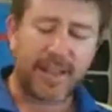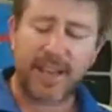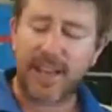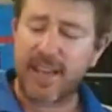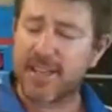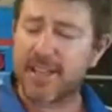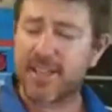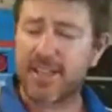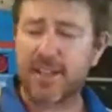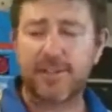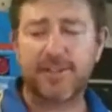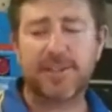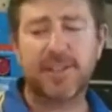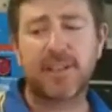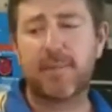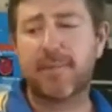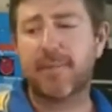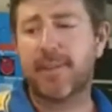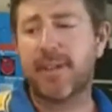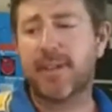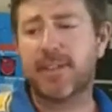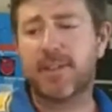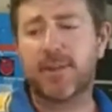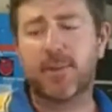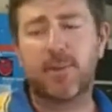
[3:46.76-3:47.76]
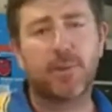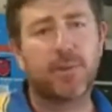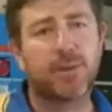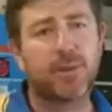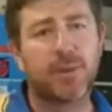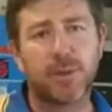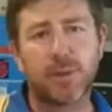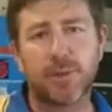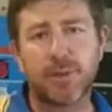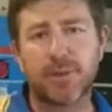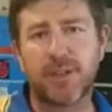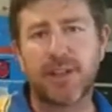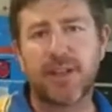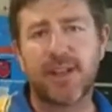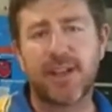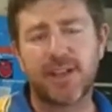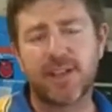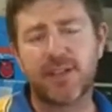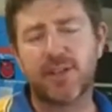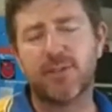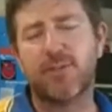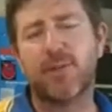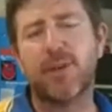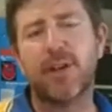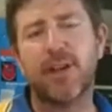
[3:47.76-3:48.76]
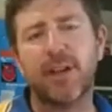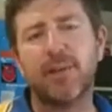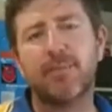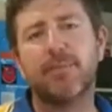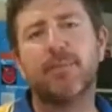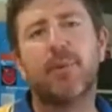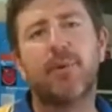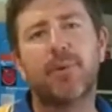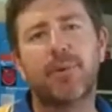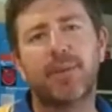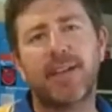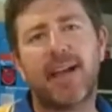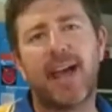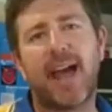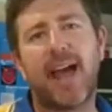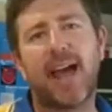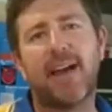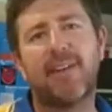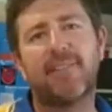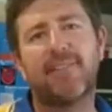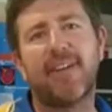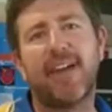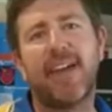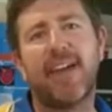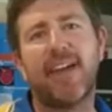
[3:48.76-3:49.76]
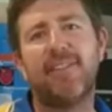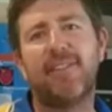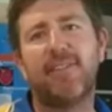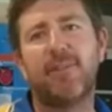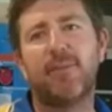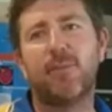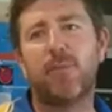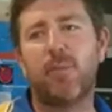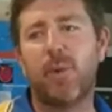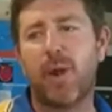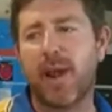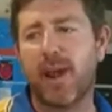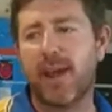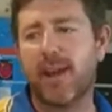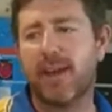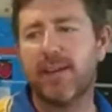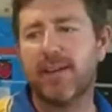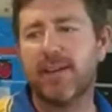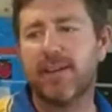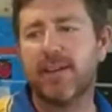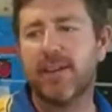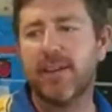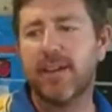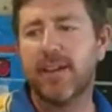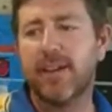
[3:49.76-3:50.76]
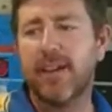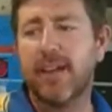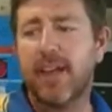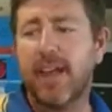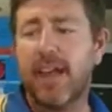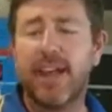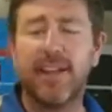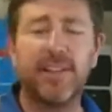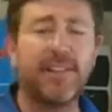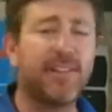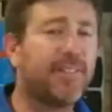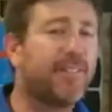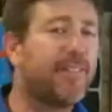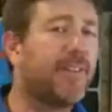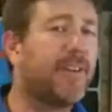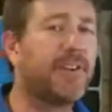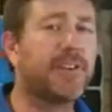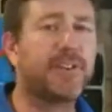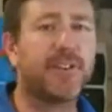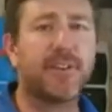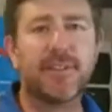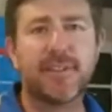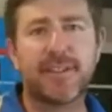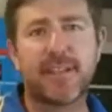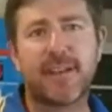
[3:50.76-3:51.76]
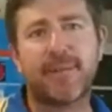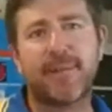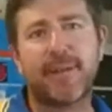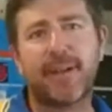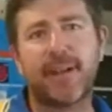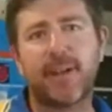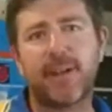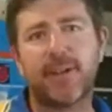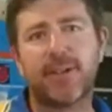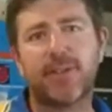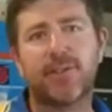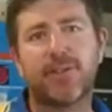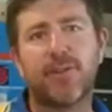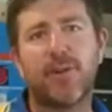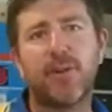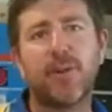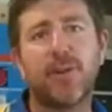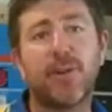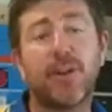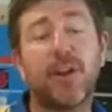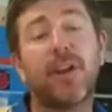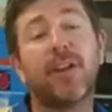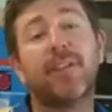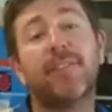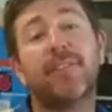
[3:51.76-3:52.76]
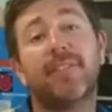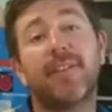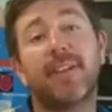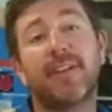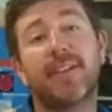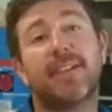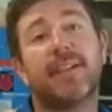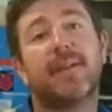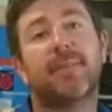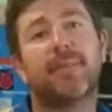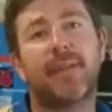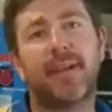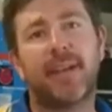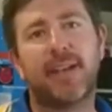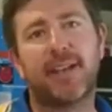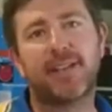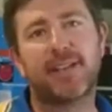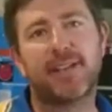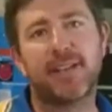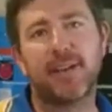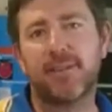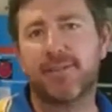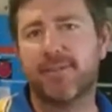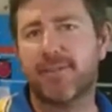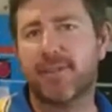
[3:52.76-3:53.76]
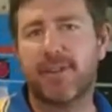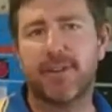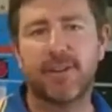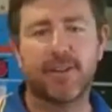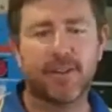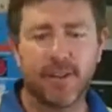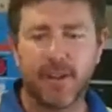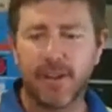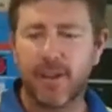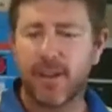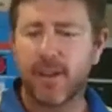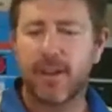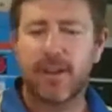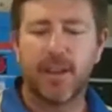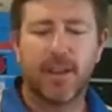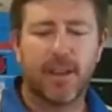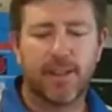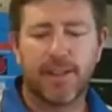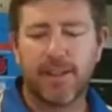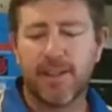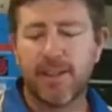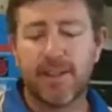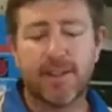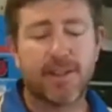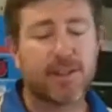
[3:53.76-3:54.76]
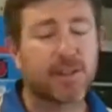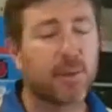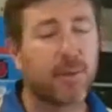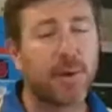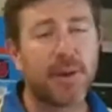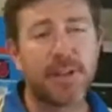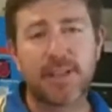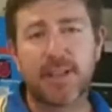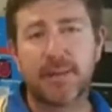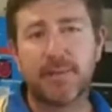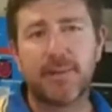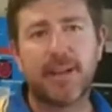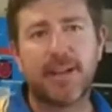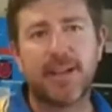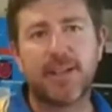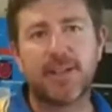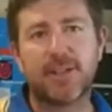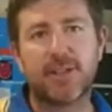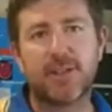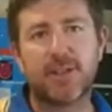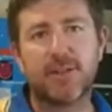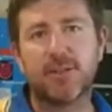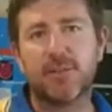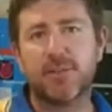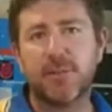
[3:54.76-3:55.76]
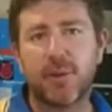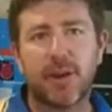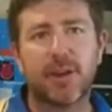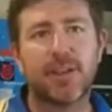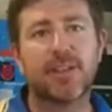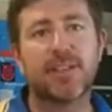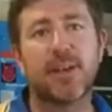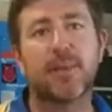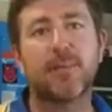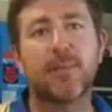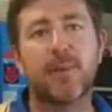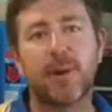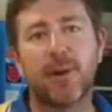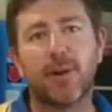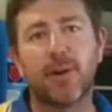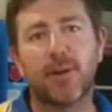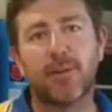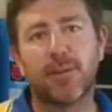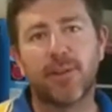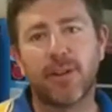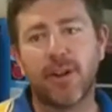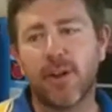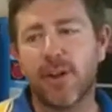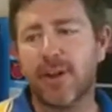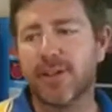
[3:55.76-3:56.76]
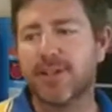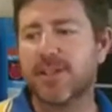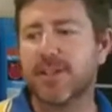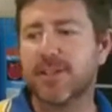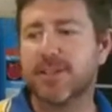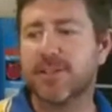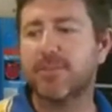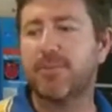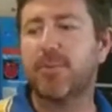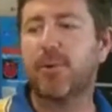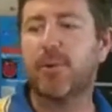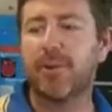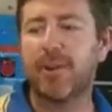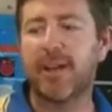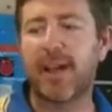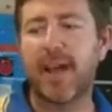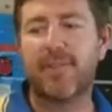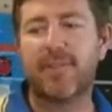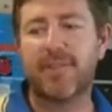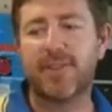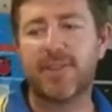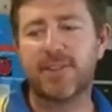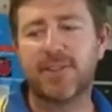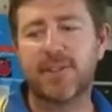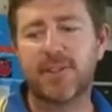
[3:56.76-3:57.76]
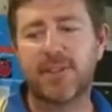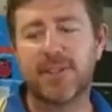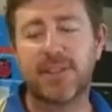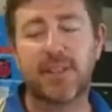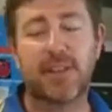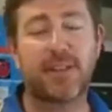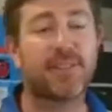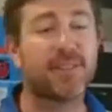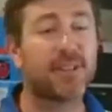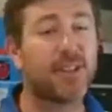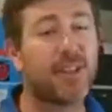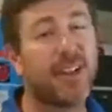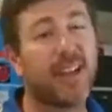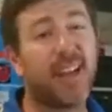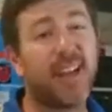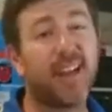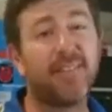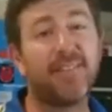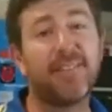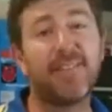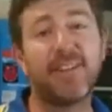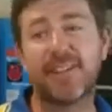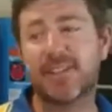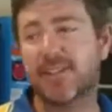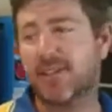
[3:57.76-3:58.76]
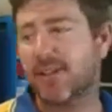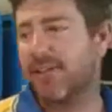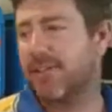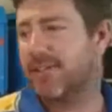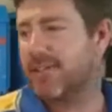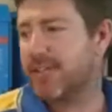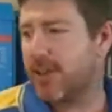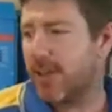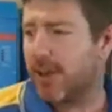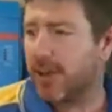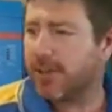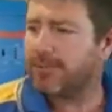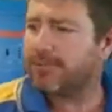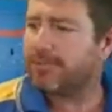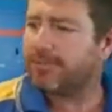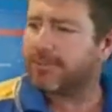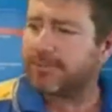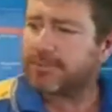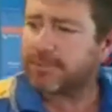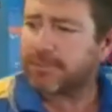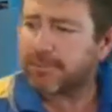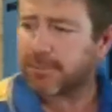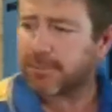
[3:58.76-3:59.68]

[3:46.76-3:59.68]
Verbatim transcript: get yourself some of these tools. They're actually really important to have even when in the future if something goes wrong you can fix something yourself and there's always going to be an issue somewhere along the line, so it's important to have this sort of stuff so you can fix it over time.